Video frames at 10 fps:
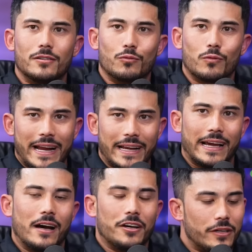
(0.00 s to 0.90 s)
right
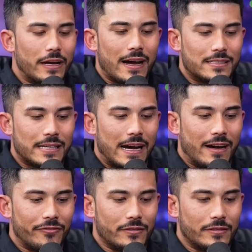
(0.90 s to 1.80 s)
now, you guys
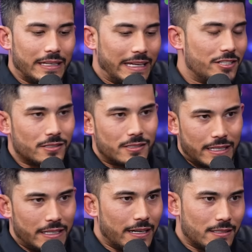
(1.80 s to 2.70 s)
have an
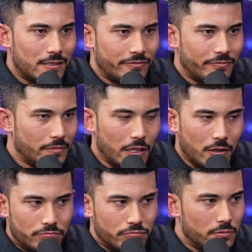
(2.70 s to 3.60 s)
agency. You guys have, you
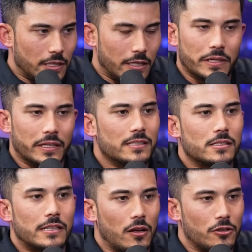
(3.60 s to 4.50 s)
know, done millions
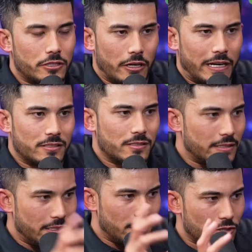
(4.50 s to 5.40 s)
of dollars in your
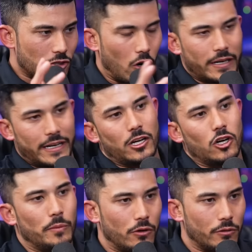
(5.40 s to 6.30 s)
agency, just targeting
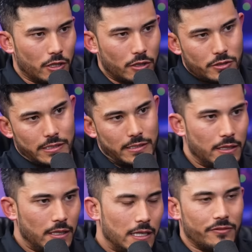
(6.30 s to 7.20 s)
homeowners and
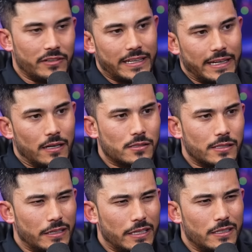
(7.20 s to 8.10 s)
everything else.
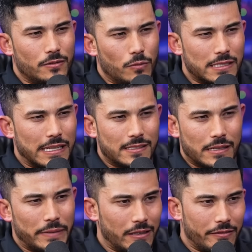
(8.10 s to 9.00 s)
Like, what is that? Is
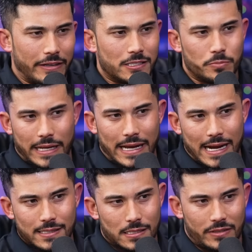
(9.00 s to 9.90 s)
that mainly Facebook ads and